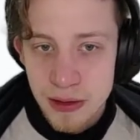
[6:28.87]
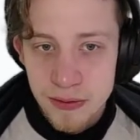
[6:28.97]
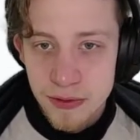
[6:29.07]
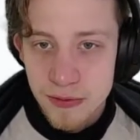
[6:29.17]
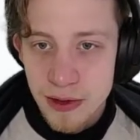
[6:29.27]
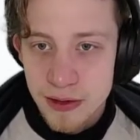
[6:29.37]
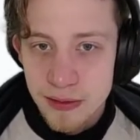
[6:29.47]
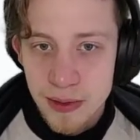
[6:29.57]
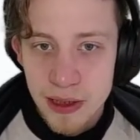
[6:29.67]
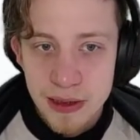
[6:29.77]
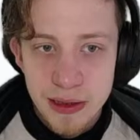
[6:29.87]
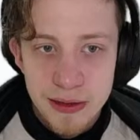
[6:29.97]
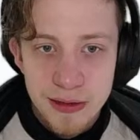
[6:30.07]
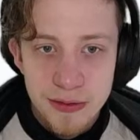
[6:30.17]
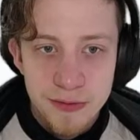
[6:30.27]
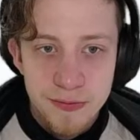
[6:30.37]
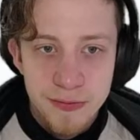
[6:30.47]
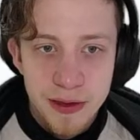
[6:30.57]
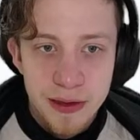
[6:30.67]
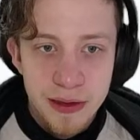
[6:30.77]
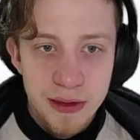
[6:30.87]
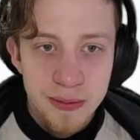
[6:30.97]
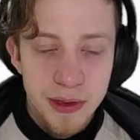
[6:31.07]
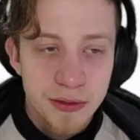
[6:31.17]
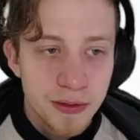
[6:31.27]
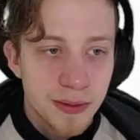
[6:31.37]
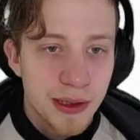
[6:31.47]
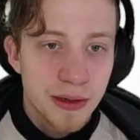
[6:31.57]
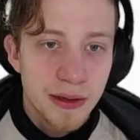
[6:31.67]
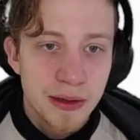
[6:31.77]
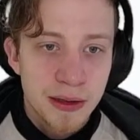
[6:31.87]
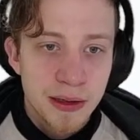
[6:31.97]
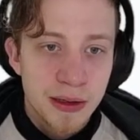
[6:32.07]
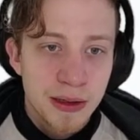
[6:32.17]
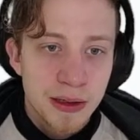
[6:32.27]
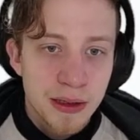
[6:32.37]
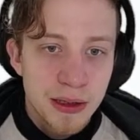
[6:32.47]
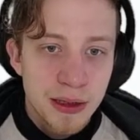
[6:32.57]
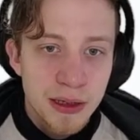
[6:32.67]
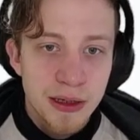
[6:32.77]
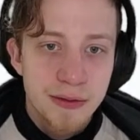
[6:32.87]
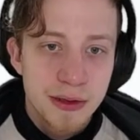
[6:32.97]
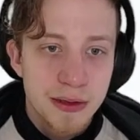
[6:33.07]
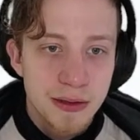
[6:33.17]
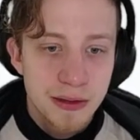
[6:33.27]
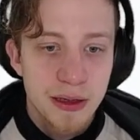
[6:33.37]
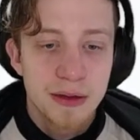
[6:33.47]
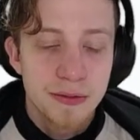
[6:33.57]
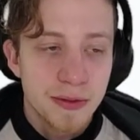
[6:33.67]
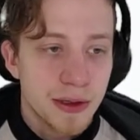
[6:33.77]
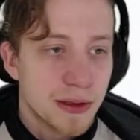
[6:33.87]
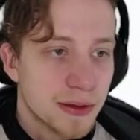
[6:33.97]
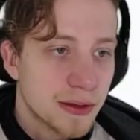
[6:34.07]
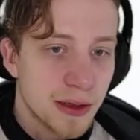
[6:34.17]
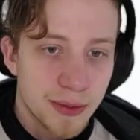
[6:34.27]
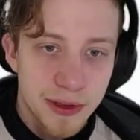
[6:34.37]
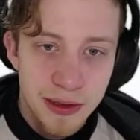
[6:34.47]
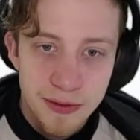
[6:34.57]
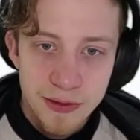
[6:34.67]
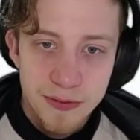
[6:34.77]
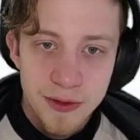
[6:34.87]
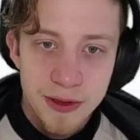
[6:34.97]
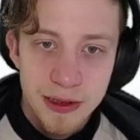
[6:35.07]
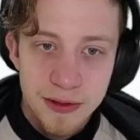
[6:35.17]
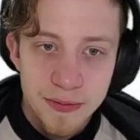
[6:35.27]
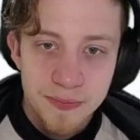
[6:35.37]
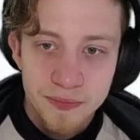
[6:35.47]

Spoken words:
What were some ideas I was thinking about when this fuck, this is upscale. I don't want that.